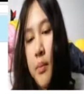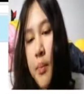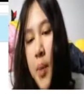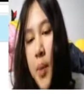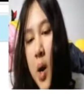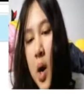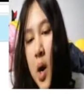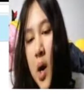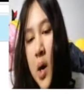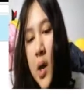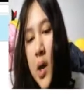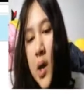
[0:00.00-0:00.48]

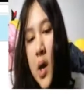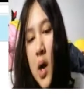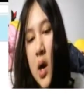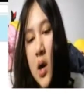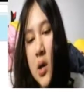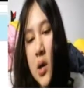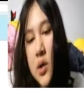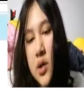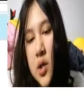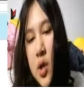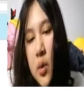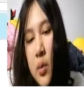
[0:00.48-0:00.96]
Bye.
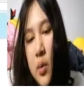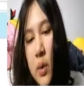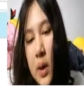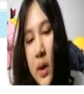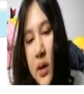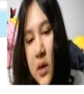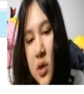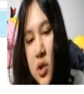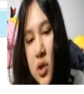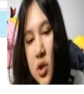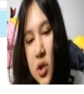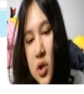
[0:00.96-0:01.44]
I don't
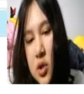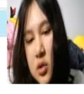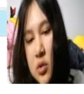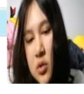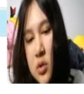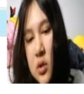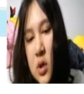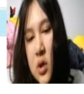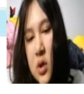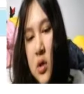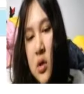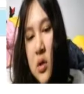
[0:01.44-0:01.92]
hate
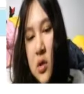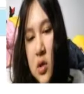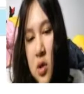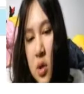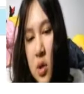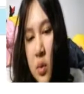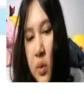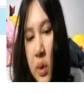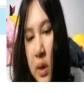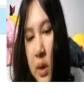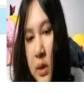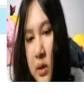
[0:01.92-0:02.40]
shoes and I
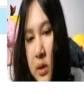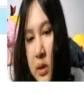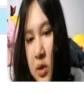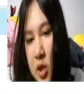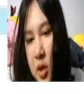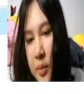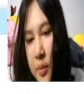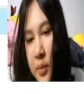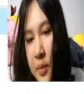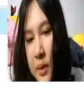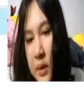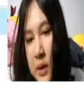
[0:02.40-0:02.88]
don't hate
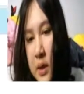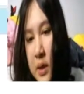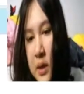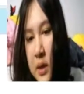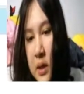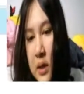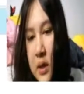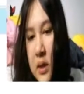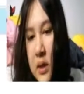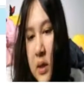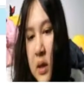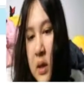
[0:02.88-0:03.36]
shopping
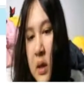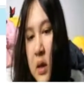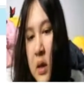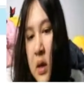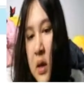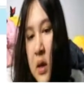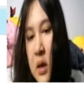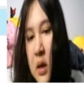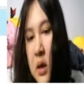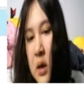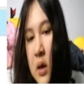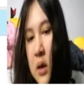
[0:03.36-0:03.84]

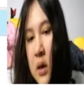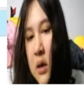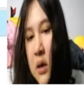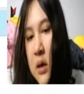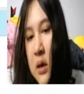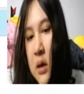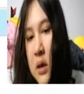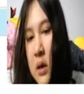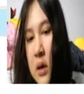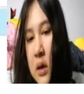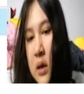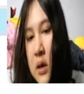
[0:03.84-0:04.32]

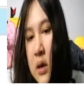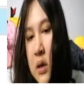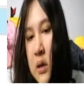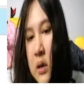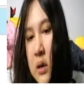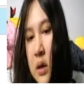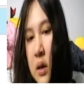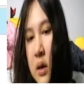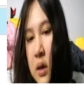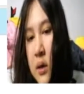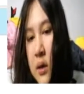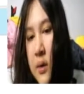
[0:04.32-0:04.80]

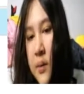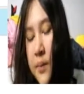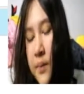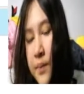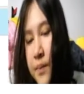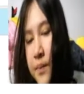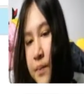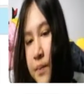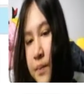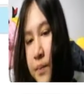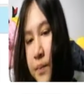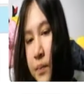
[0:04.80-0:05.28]
either.
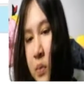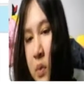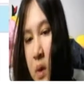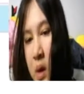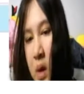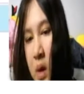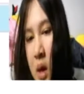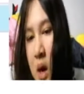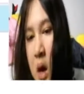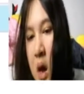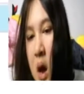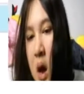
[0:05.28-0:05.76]

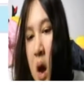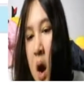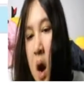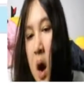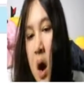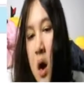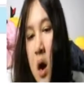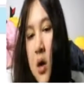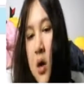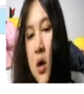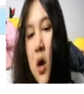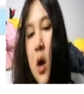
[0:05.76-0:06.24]

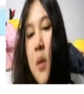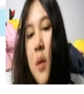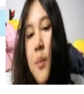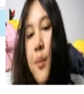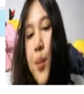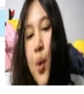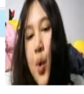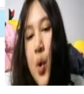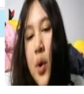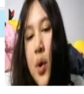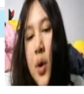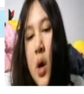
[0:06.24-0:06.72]
I
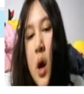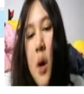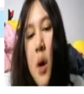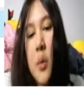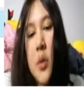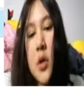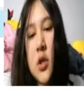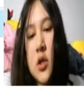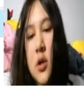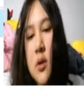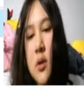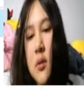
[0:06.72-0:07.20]
got boy.
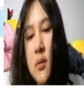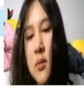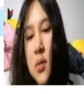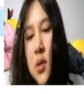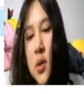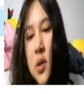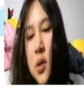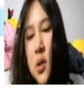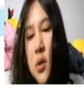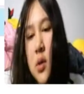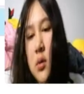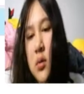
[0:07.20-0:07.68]
I'm a tom
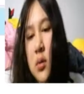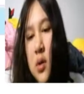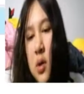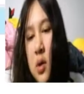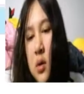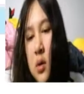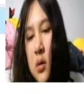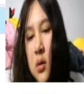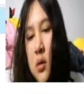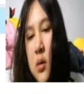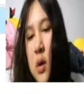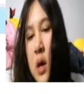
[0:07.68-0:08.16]
girl
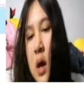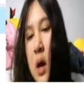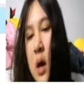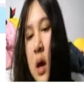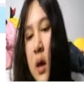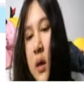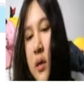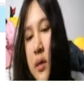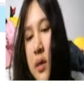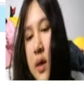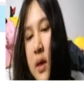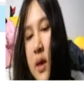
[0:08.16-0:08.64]
girl.
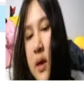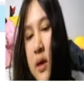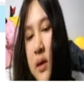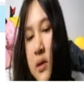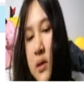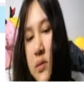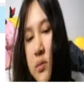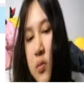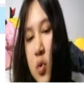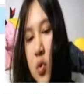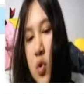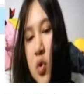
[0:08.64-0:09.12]
There
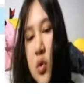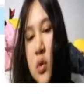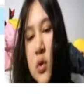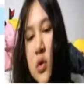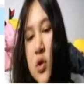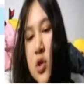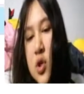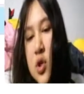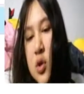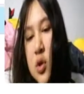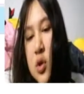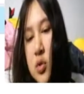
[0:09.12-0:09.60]
is more
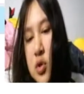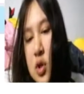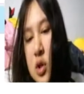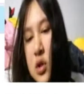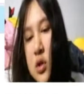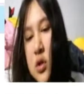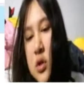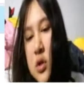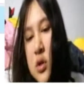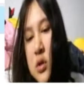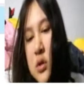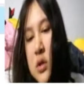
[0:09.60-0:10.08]
than two
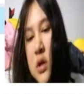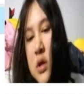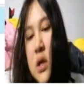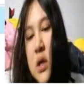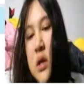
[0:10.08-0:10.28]
genders.